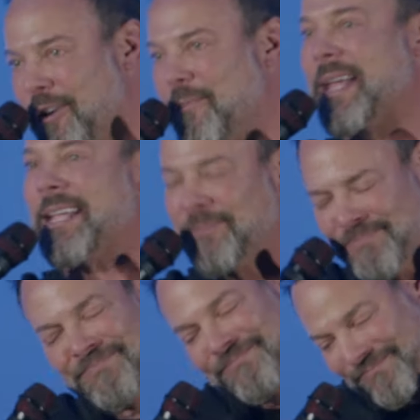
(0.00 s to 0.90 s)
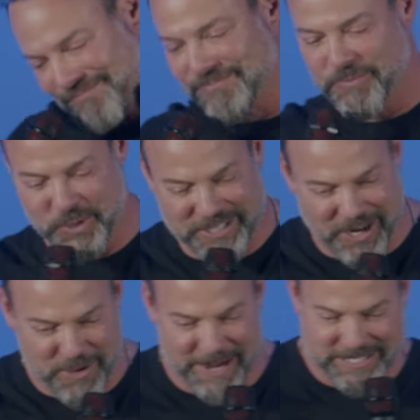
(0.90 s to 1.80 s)
with me. Mm, we'll tell
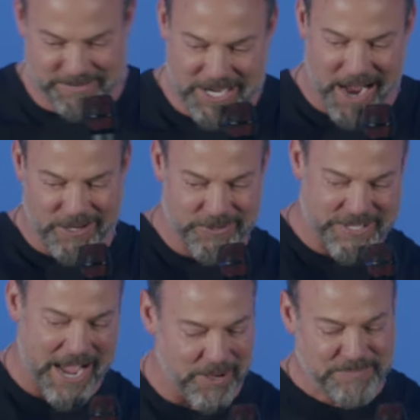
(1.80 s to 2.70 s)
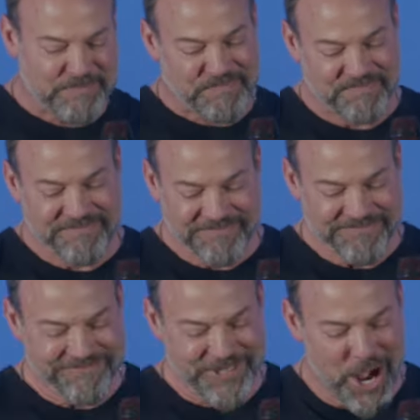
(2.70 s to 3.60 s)
you about some tacos now.
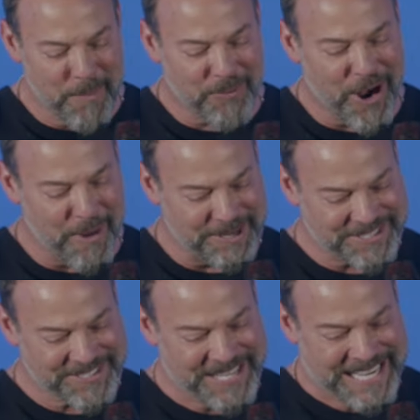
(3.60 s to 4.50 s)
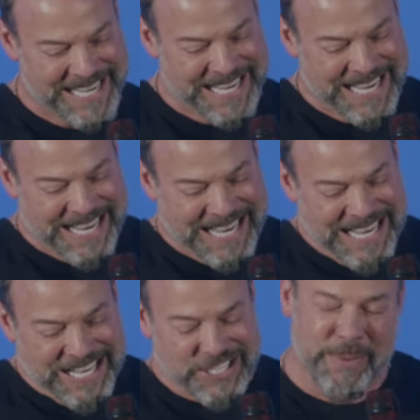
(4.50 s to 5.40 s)
I promise.
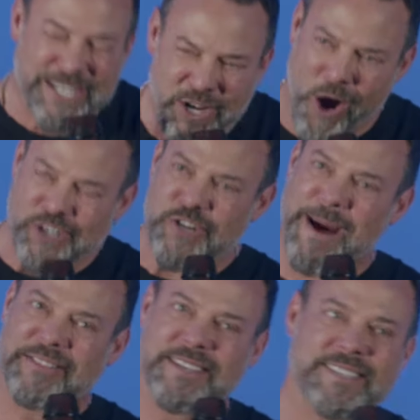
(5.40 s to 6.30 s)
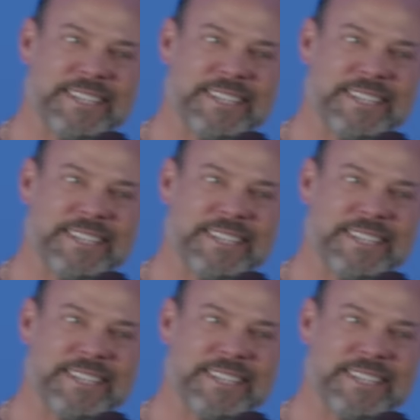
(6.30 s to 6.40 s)
So I want to talk to you about this